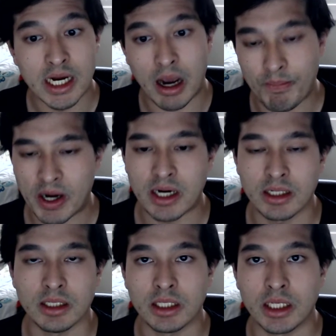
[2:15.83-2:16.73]

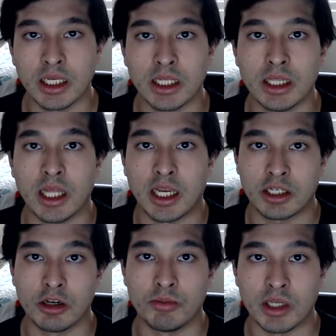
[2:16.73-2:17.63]
apparently,
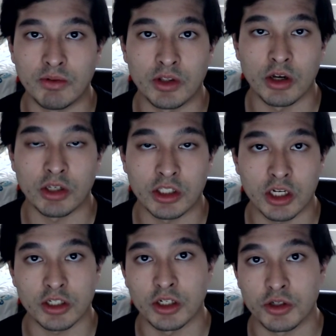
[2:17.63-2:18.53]
like, um, even though he
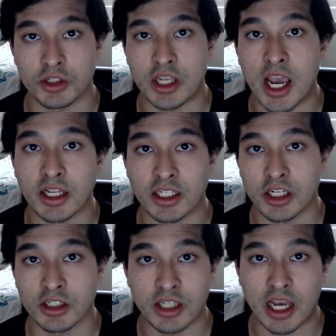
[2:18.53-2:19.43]
does understand, he
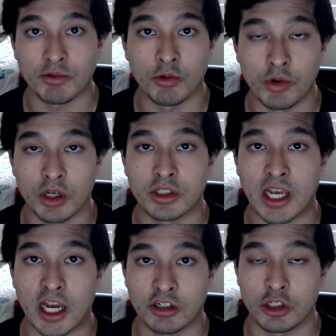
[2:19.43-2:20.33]
doesn't have the will to
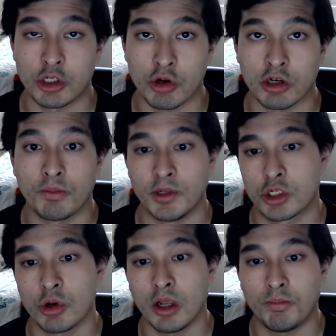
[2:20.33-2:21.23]
actually trick or
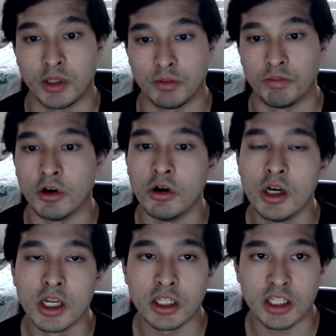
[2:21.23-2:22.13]
betray people.
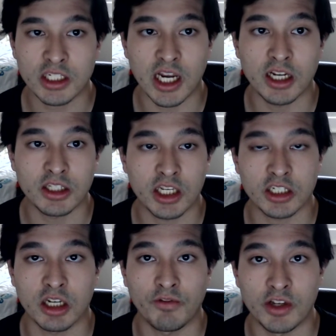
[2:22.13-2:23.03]
This kind of
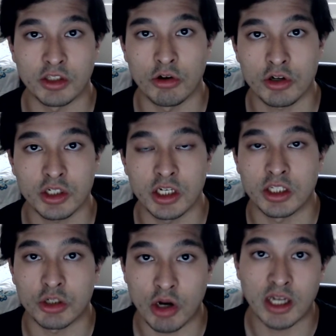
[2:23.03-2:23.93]
ticks off Endorsi and
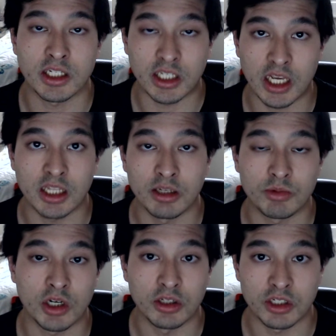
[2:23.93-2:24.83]
tries to get him
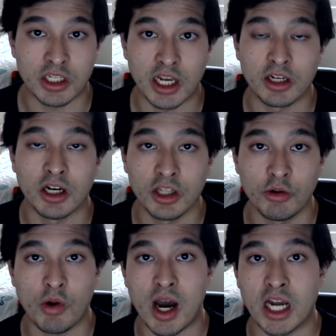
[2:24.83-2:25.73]
to understand
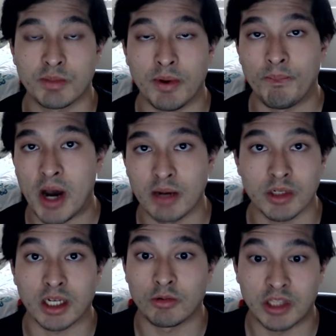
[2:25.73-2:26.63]
otherwise, but Bam's
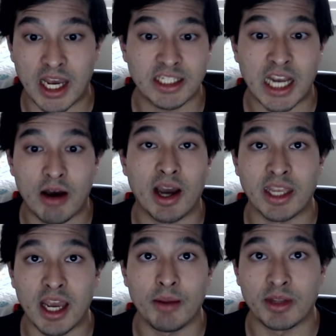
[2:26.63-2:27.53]
like, that's how I
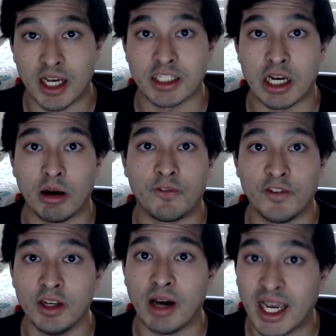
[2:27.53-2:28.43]
am and that's how I
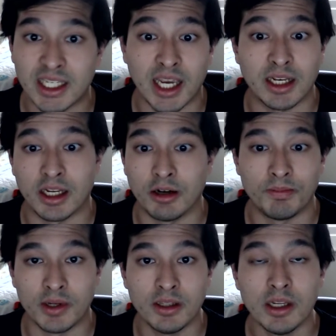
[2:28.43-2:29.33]
feel. I can't help
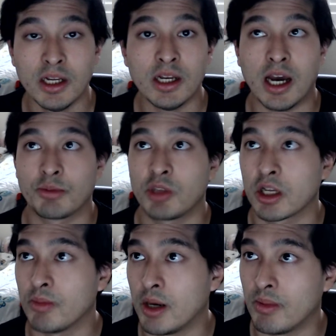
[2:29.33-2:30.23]
it. I'm thinking
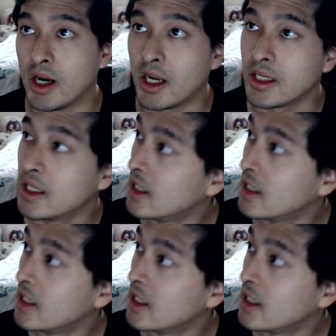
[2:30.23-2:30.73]
in my mind,